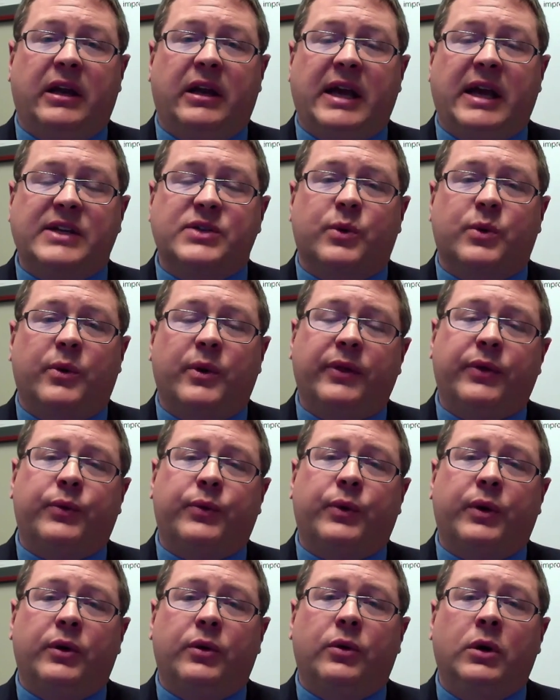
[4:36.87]
And as we
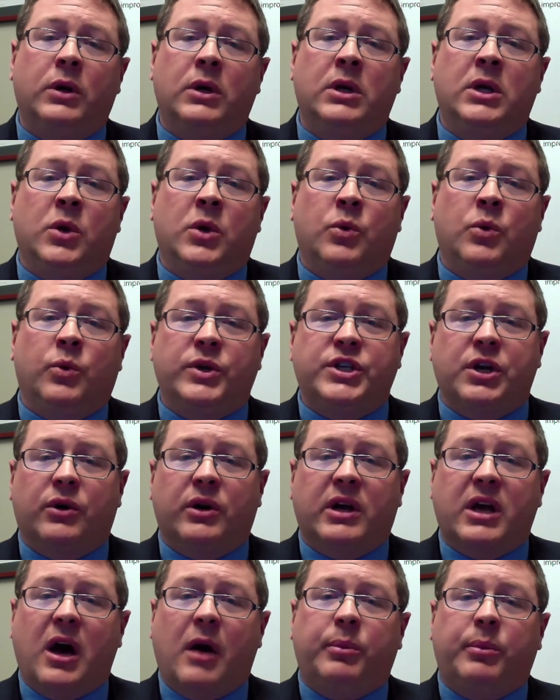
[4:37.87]
went through, we
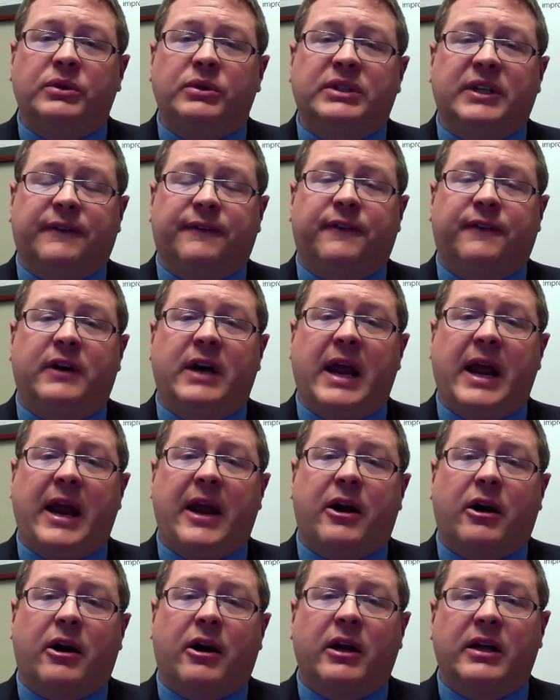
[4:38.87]
showed a couple different
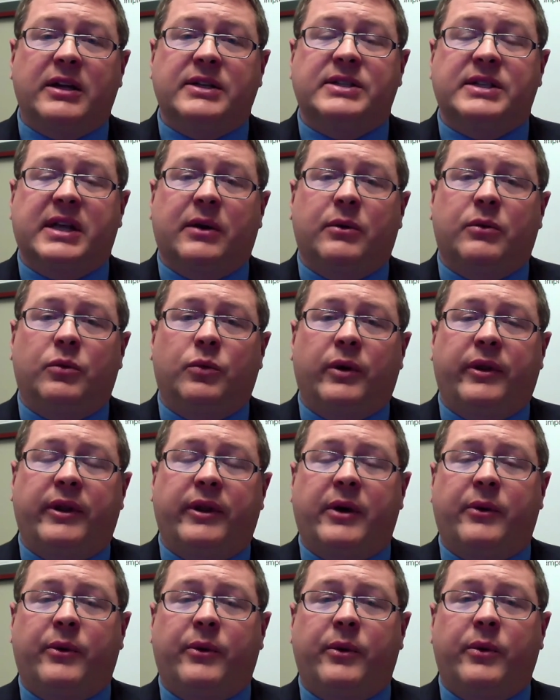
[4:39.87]
areas that,
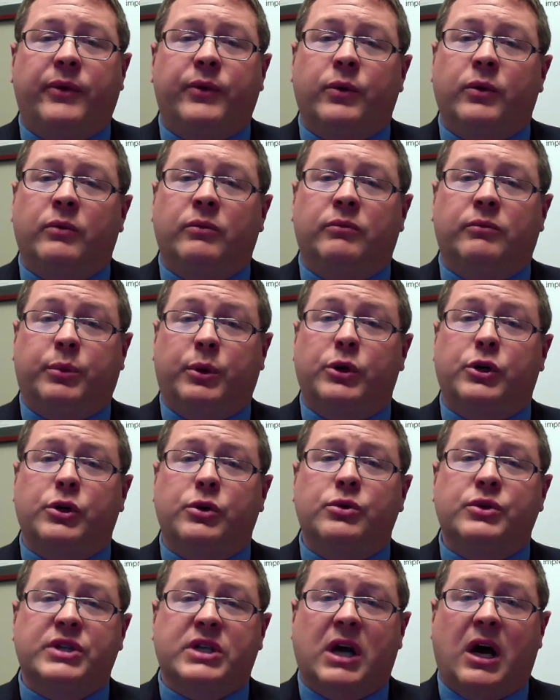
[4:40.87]
that we went through and
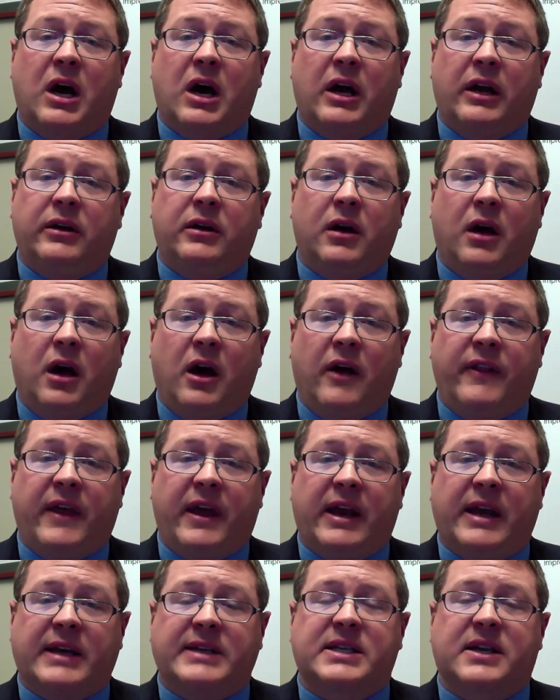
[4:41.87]
produced on, on
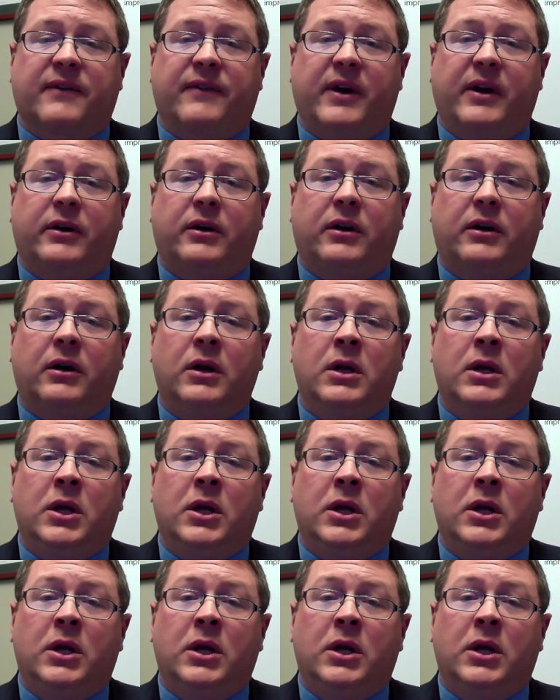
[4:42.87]
that excavator.